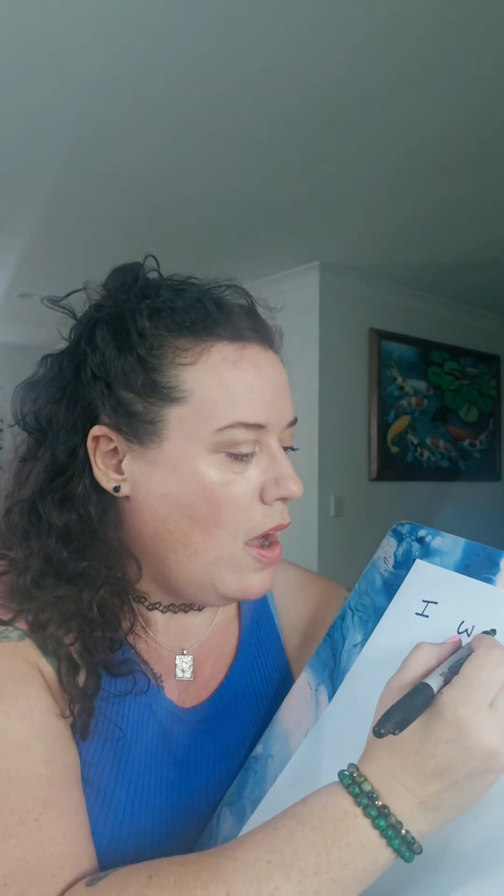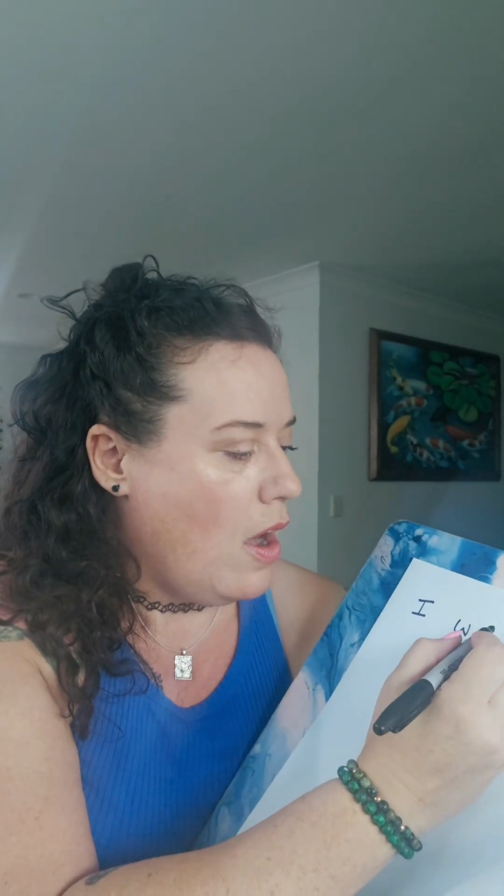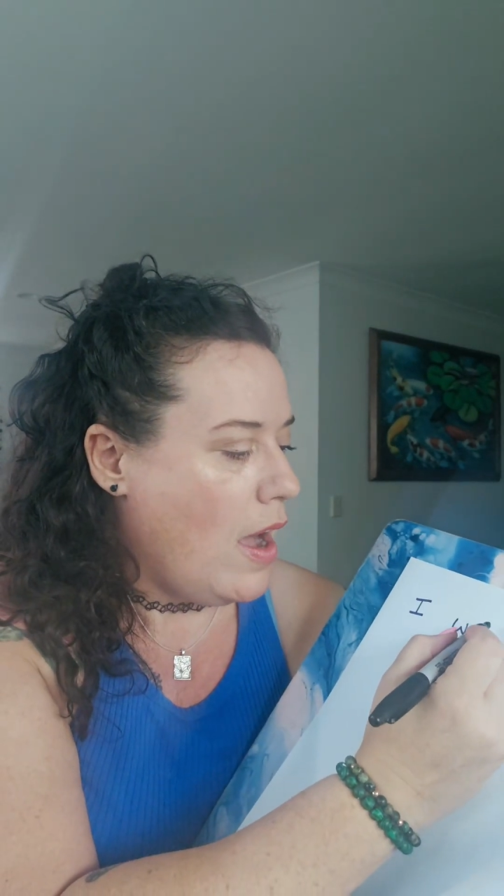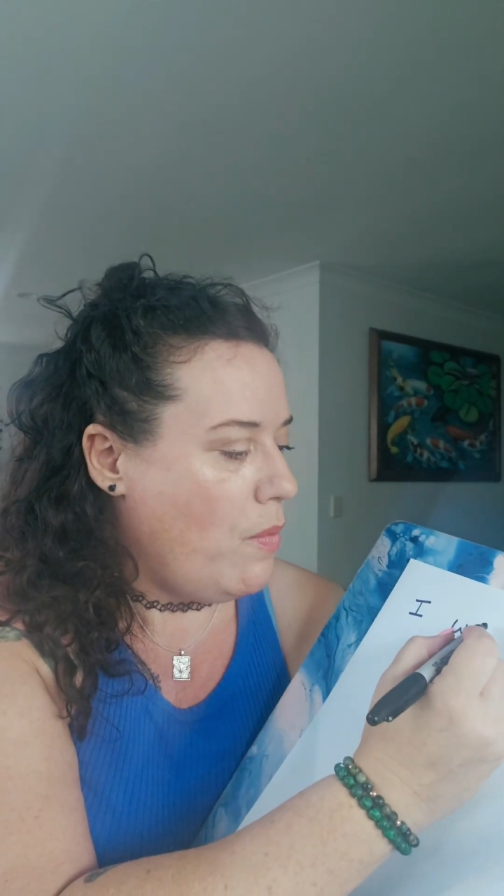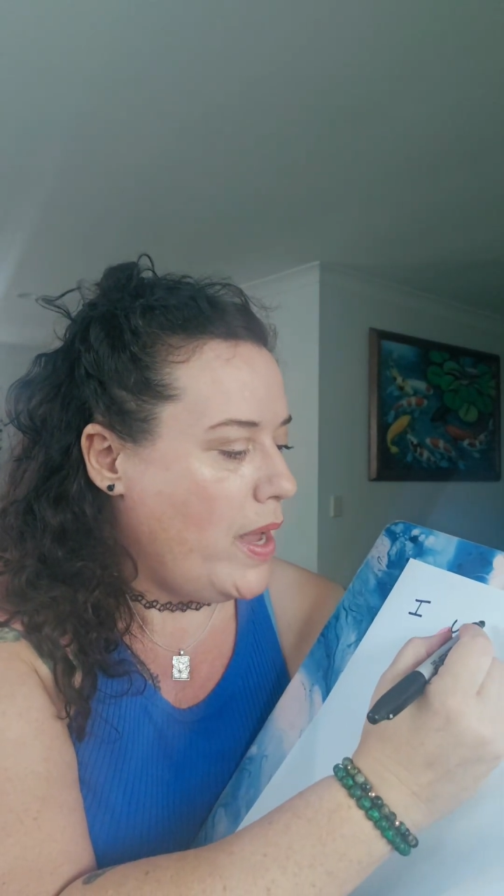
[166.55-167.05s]

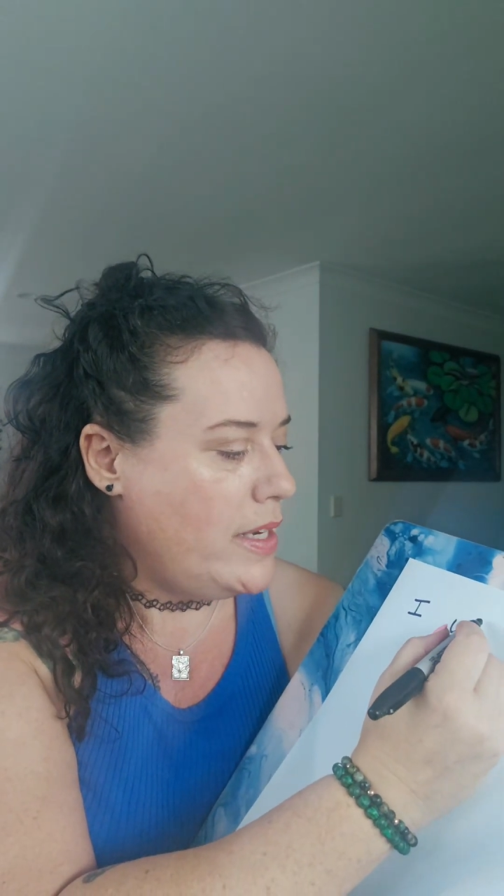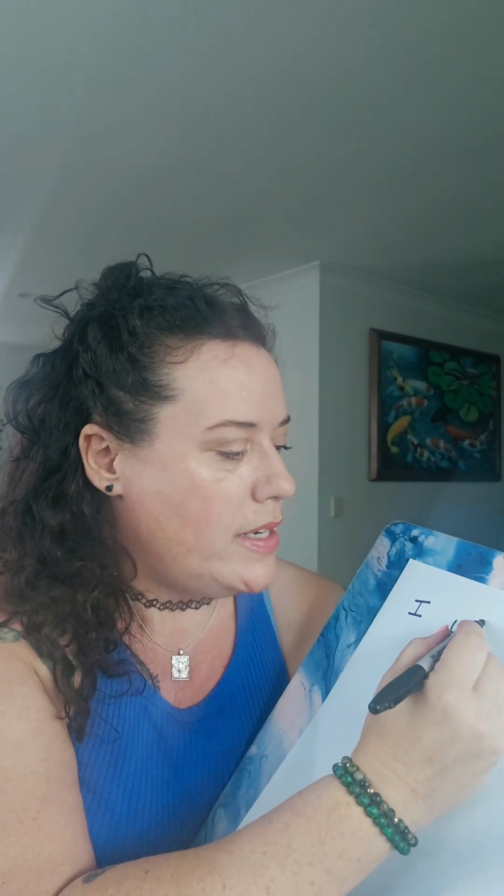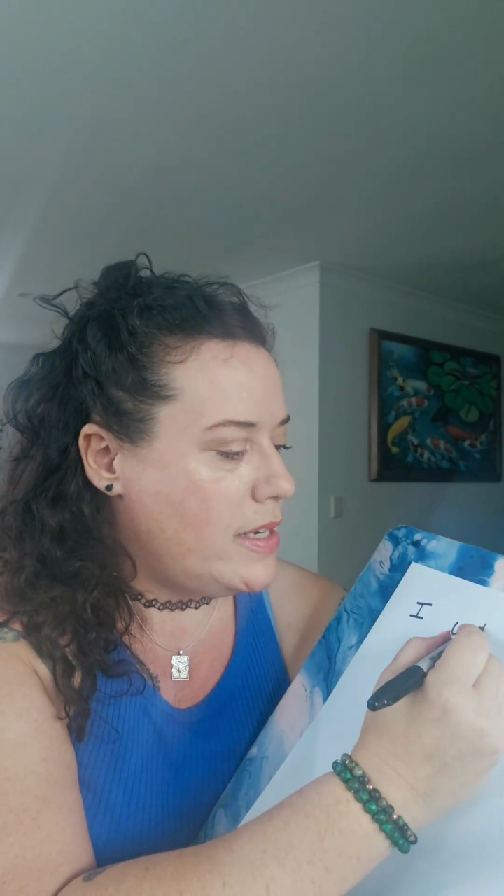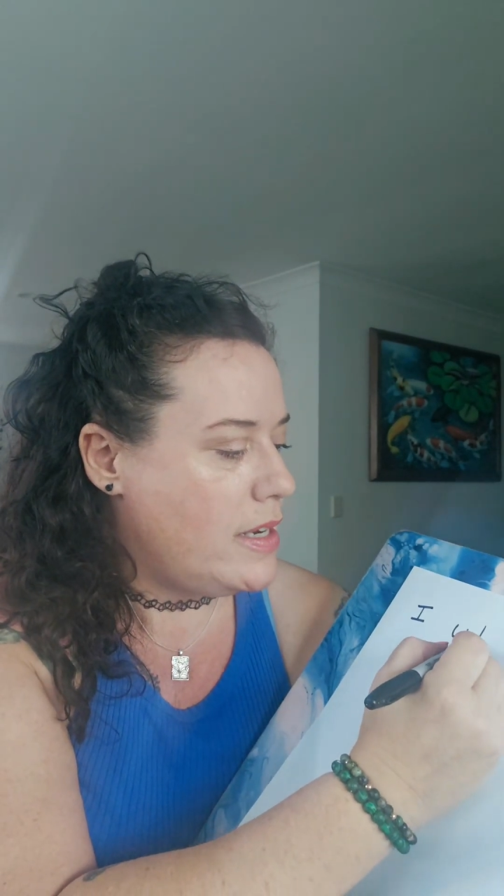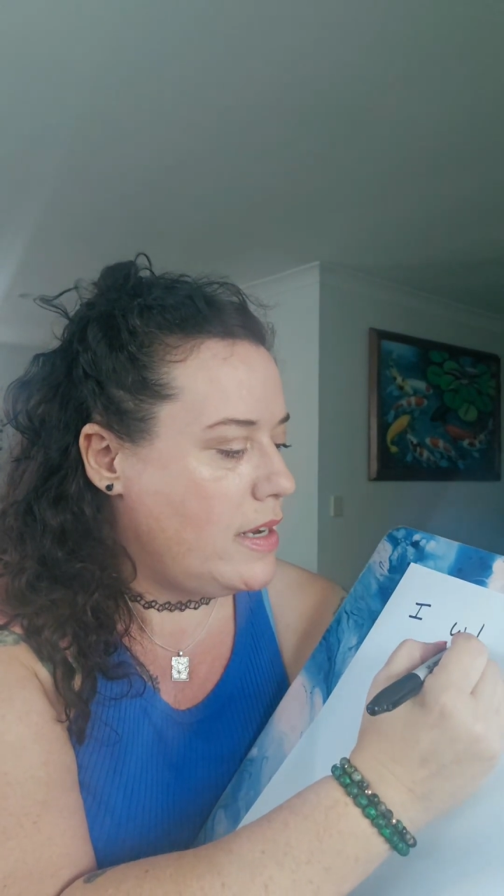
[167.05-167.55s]
I
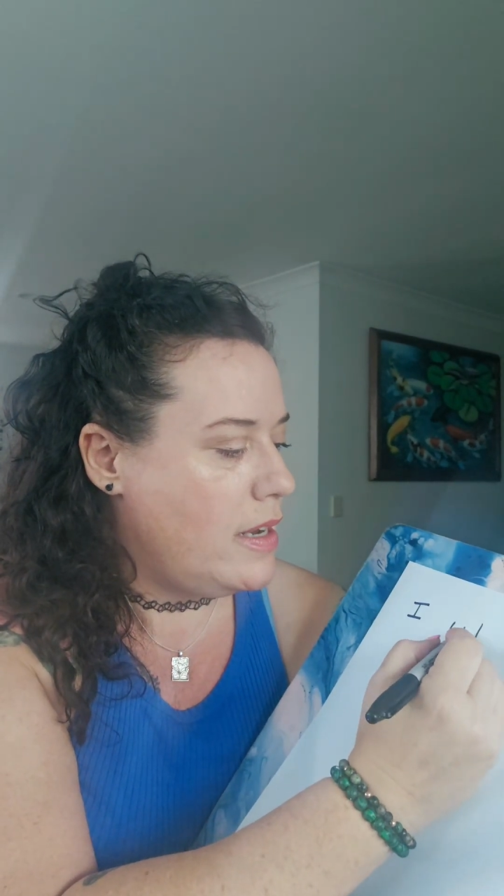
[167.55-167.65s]
went